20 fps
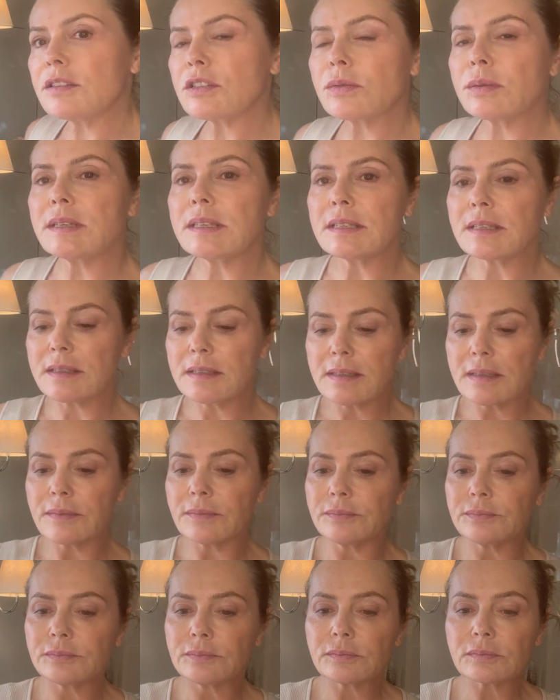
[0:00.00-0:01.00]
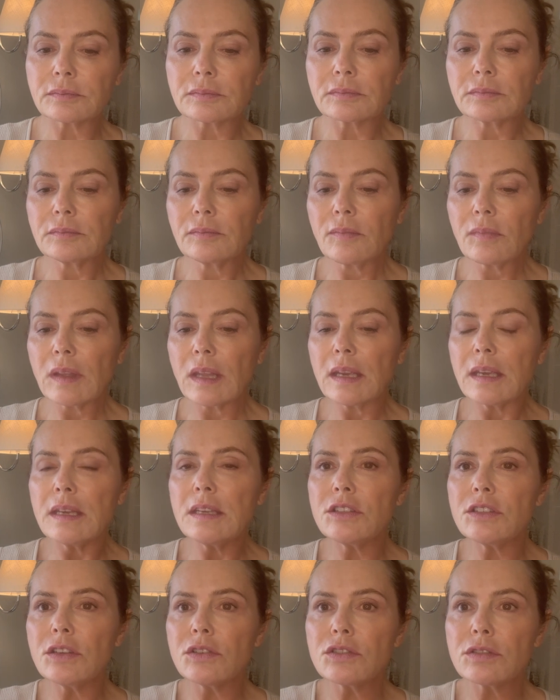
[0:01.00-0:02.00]
tweezers,
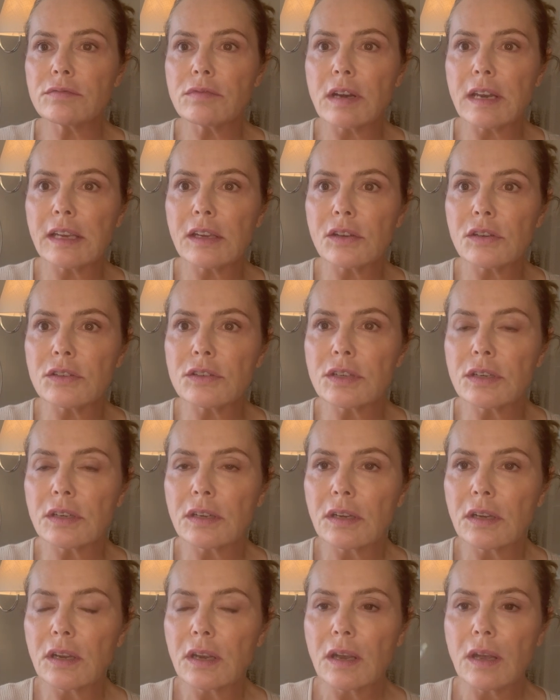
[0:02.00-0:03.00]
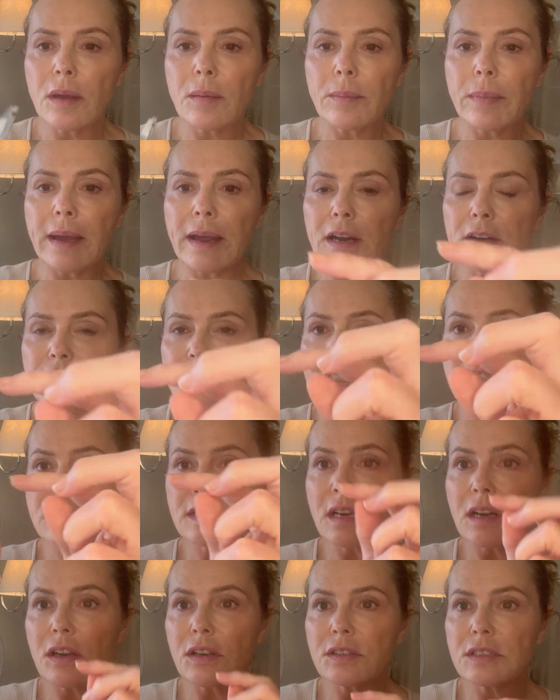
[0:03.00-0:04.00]
is use a really good pair of
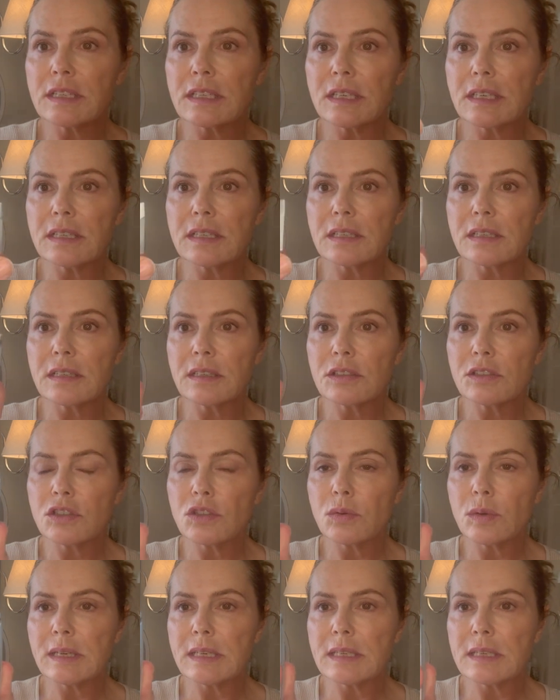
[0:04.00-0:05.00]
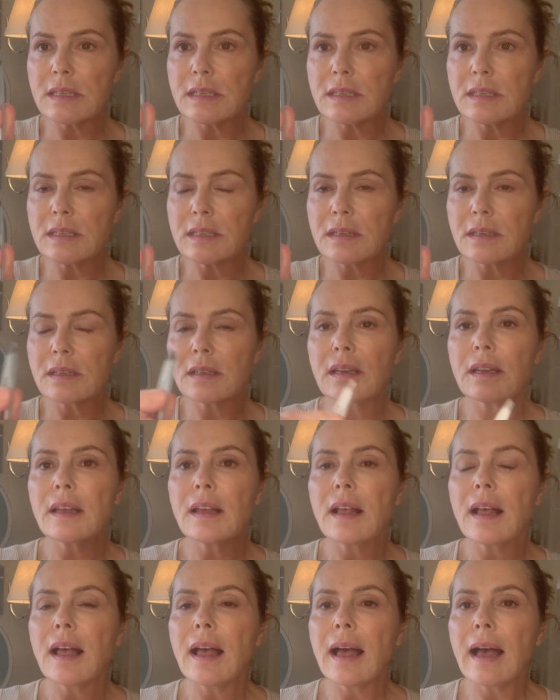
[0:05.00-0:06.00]
slanted tweezers,
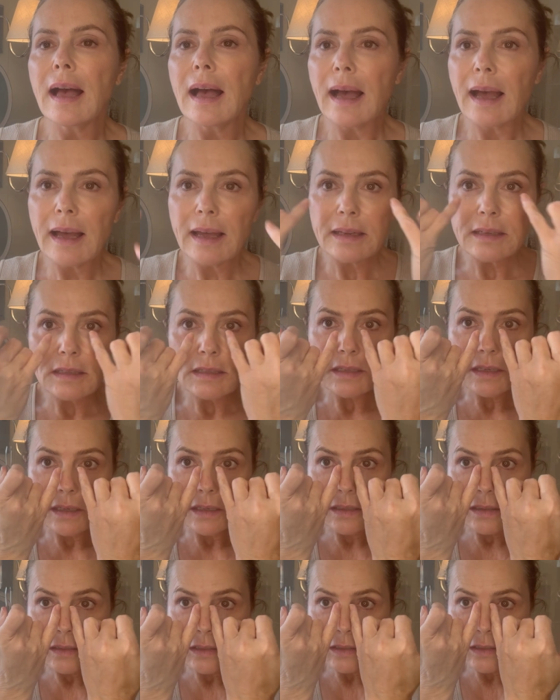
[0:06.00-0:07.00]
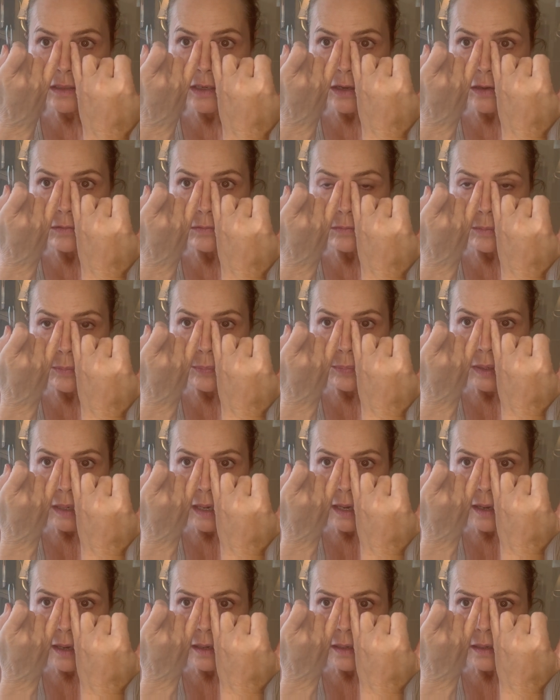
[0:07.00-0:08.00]
and don't
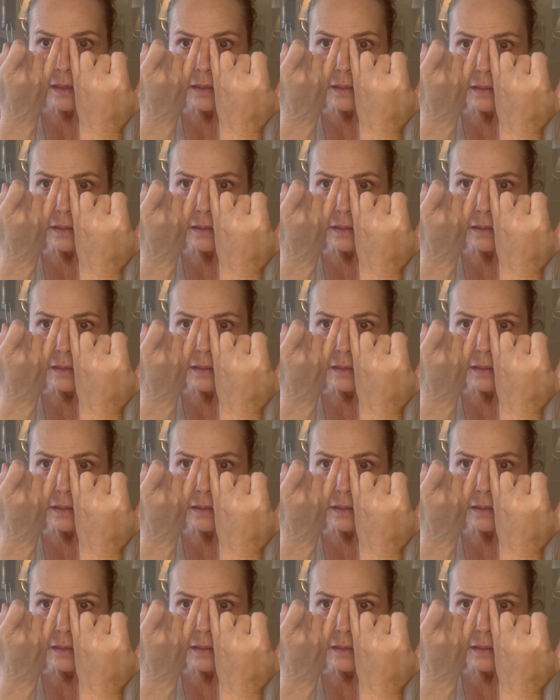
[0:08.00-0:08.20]
pluck,